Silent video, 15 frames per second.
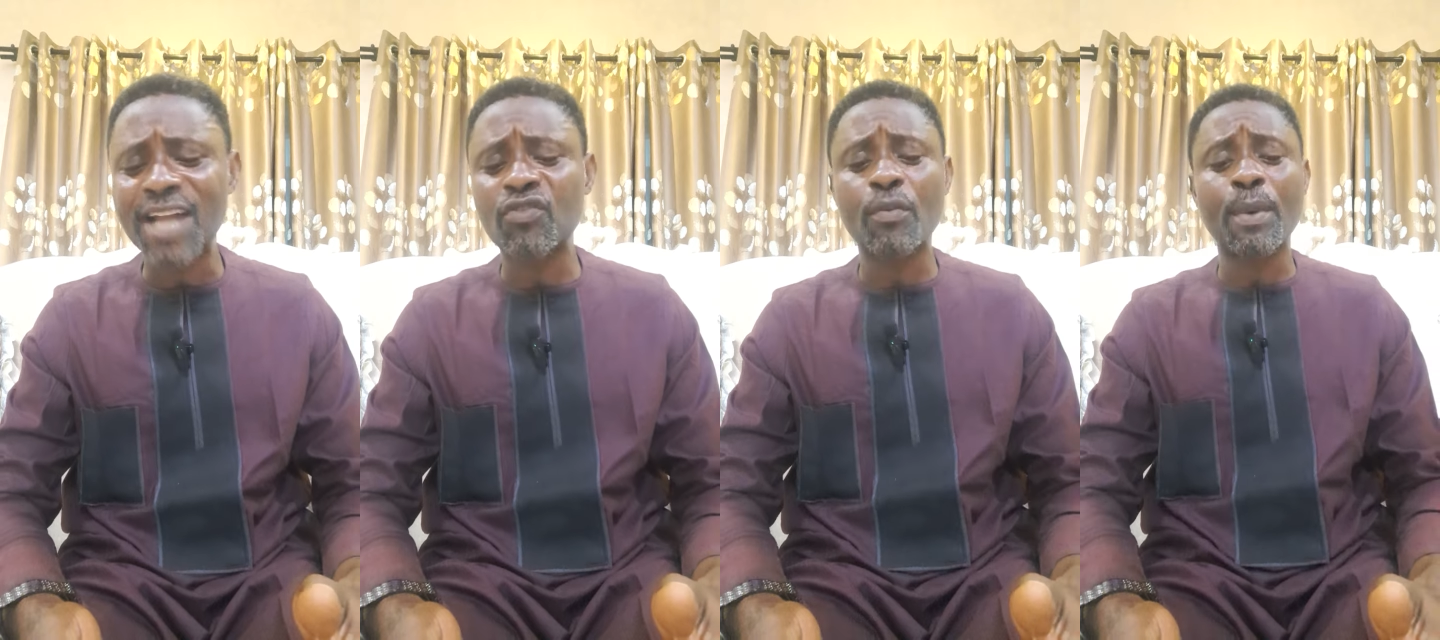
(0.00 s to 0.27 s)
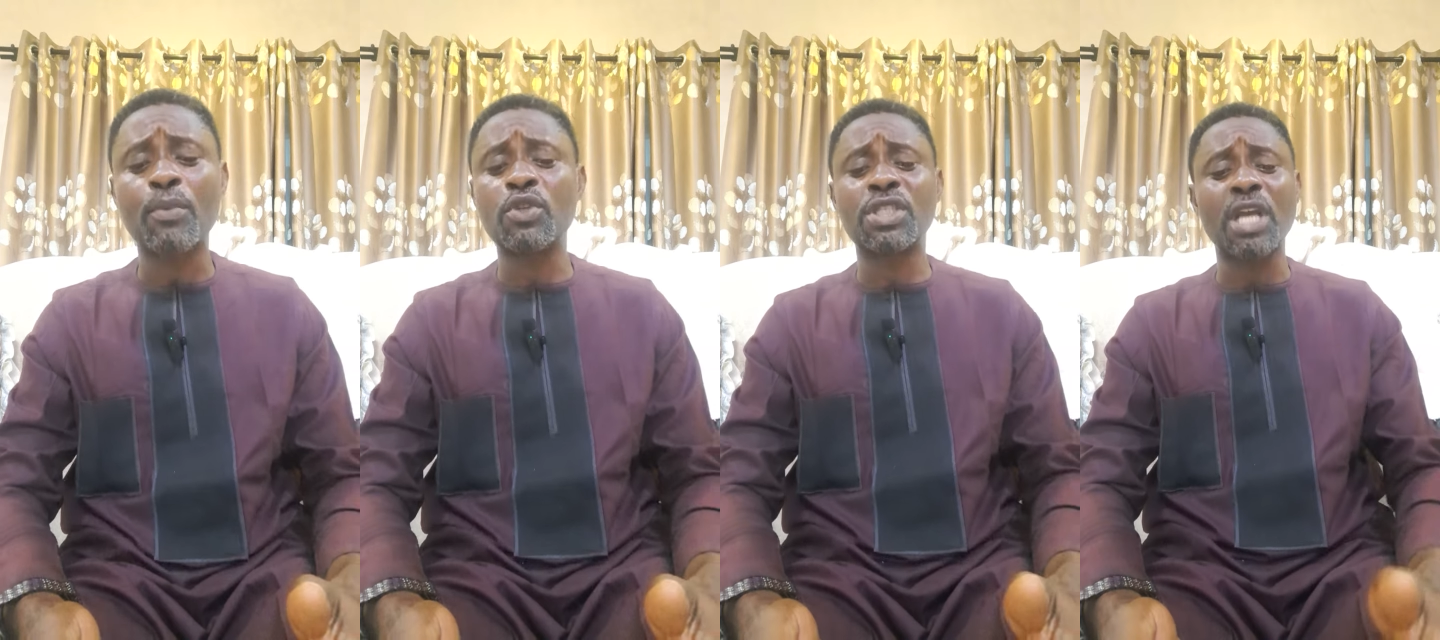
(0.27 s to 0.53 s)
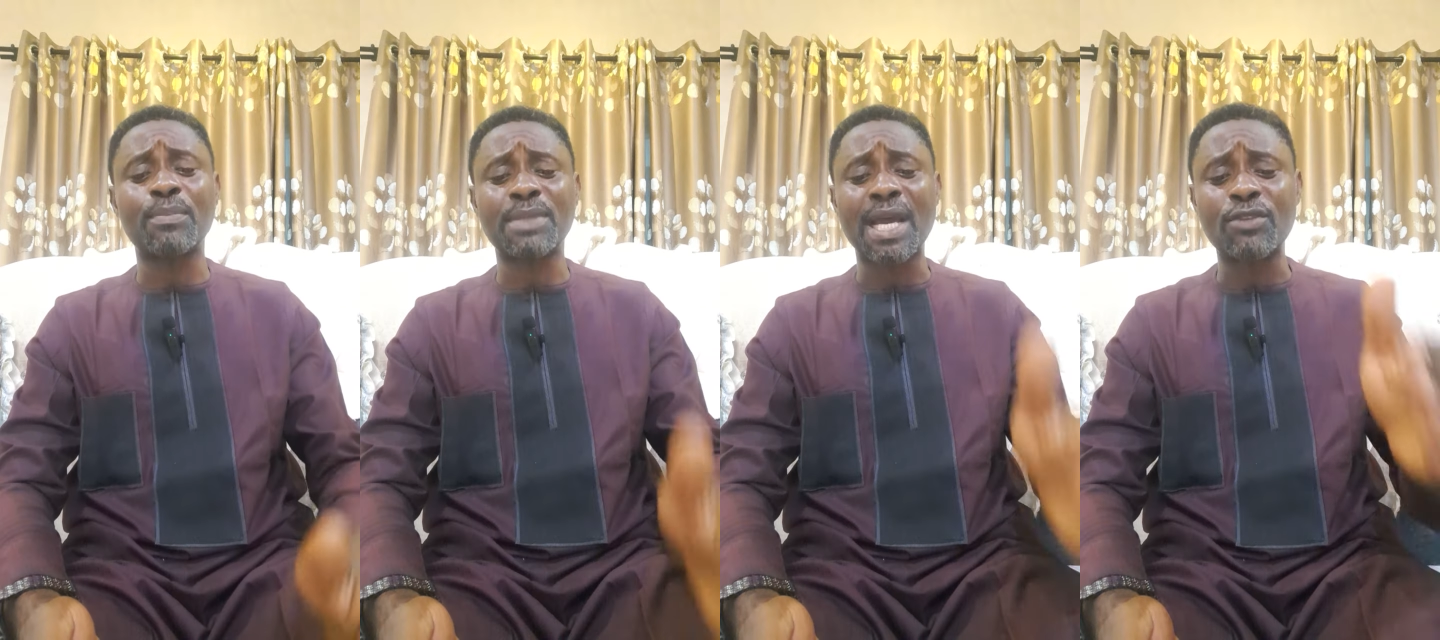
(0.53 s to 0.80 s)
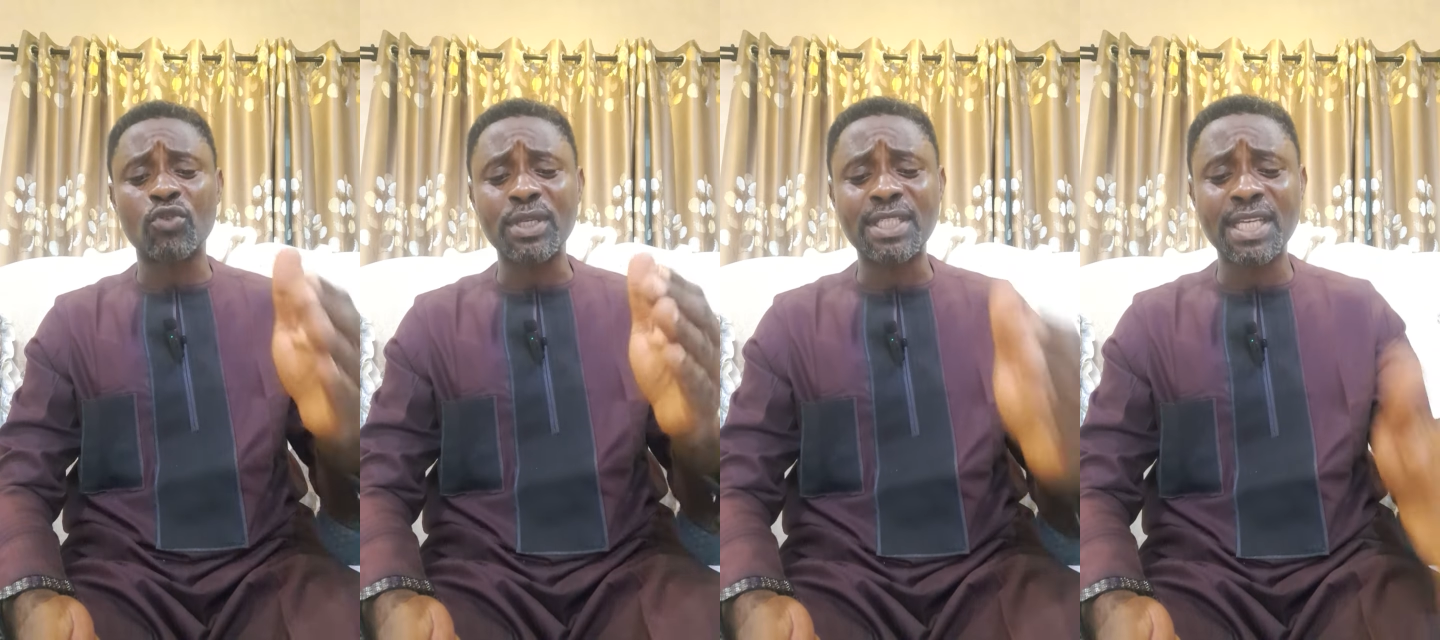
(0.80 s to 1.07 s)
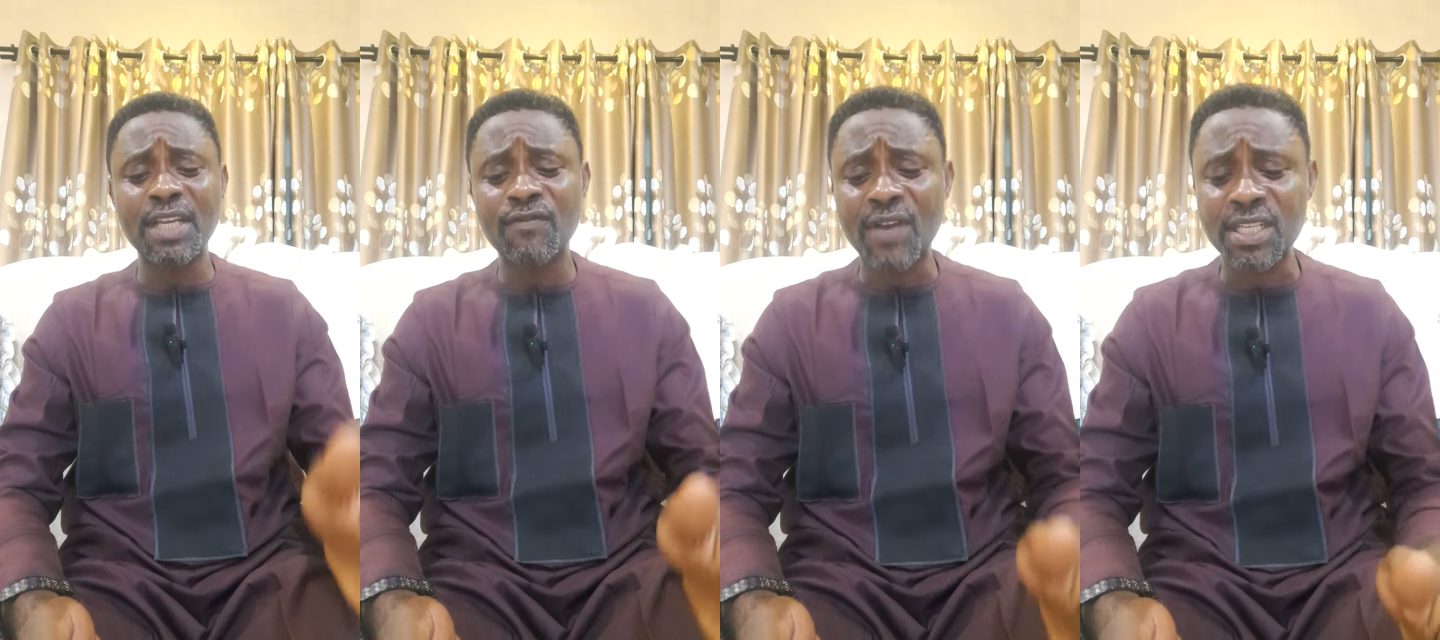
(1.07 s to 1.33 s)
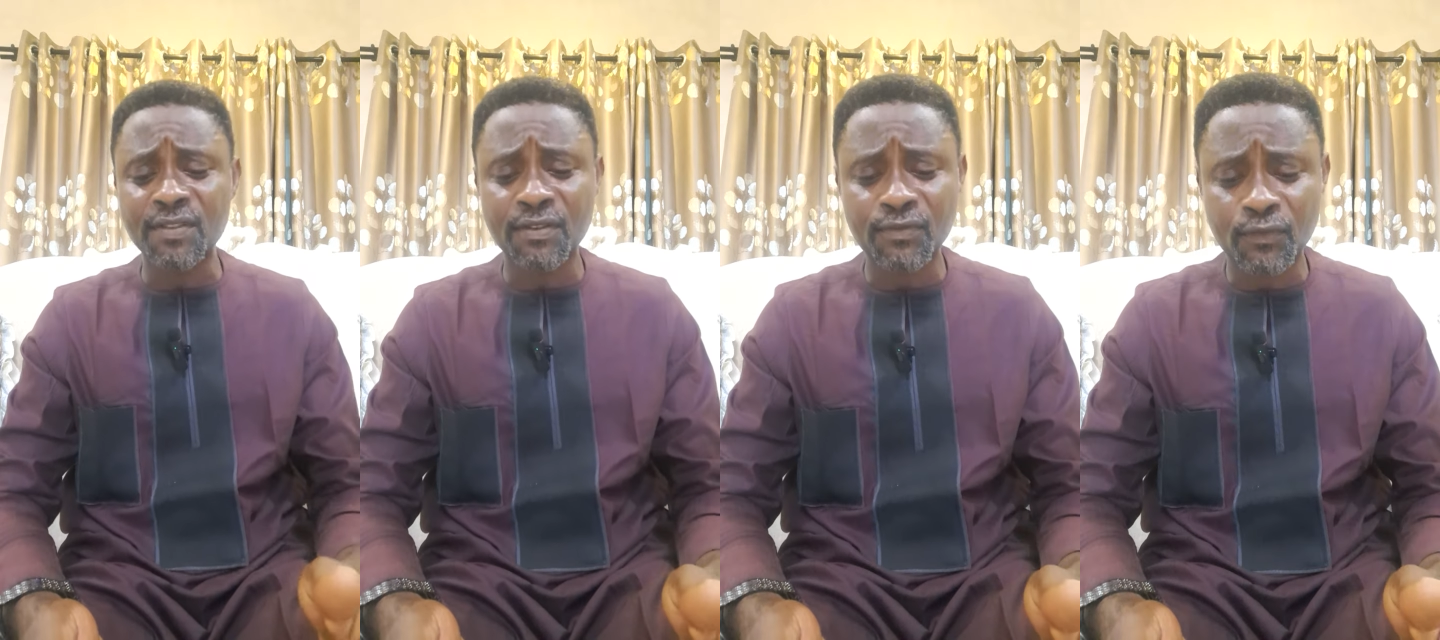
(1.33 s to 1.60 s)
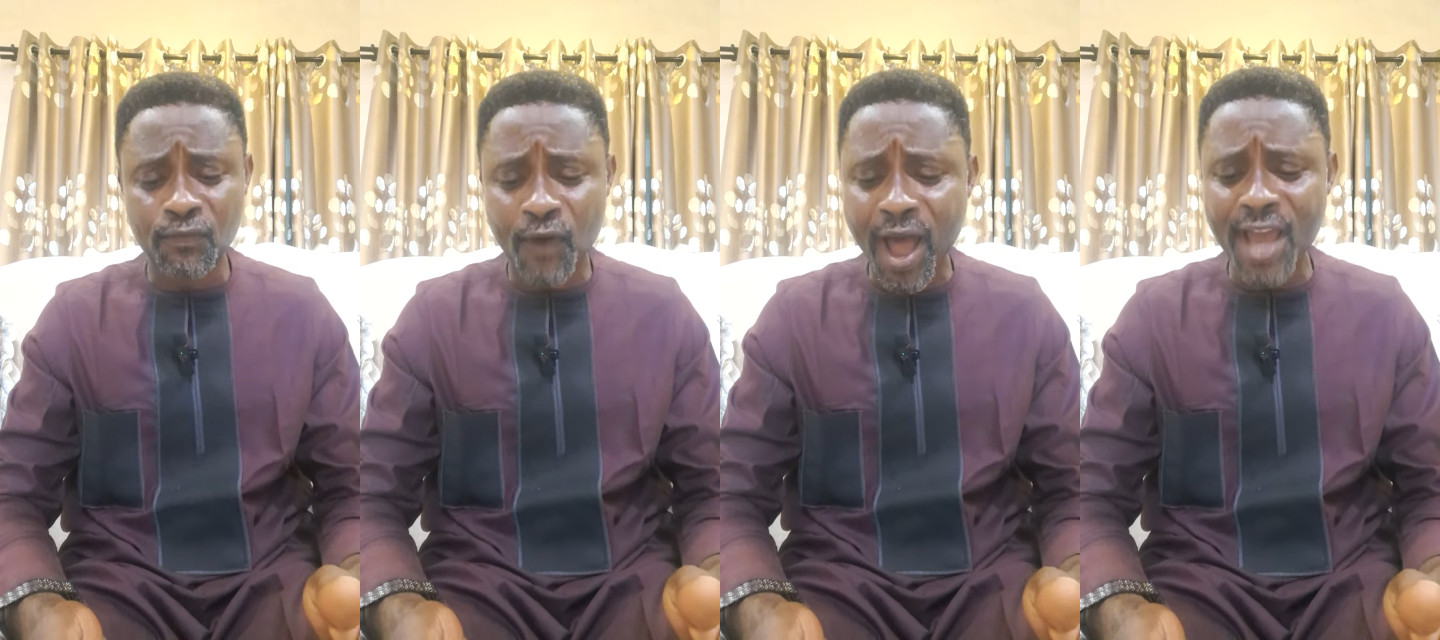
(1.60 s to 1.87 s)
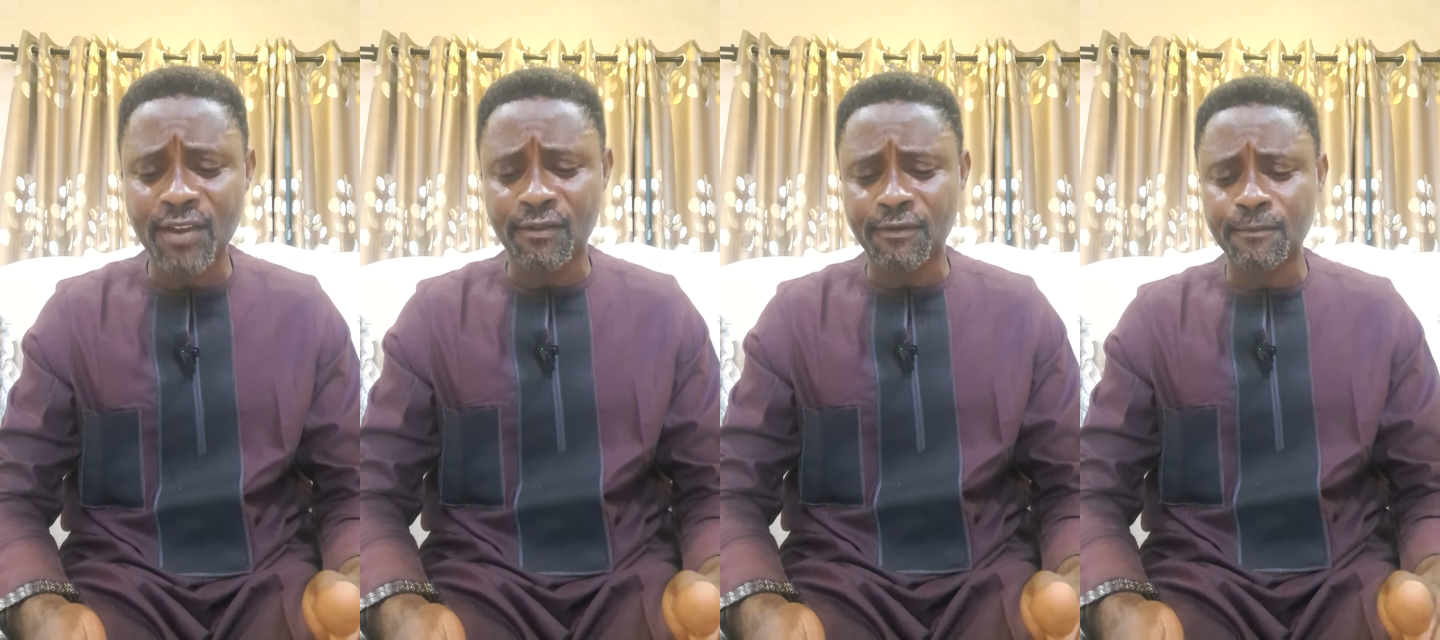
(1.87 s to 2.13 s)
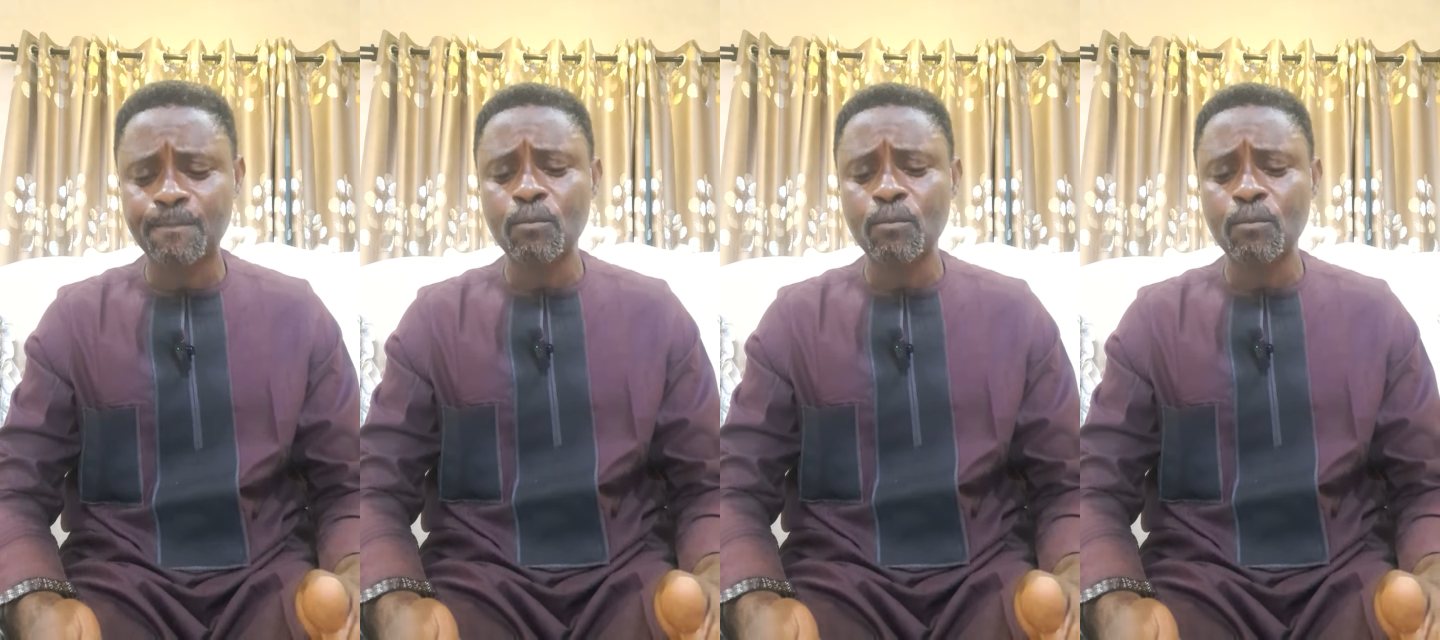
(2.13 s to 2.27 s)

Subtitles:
Acts of Apostles chapter 28 verse 5.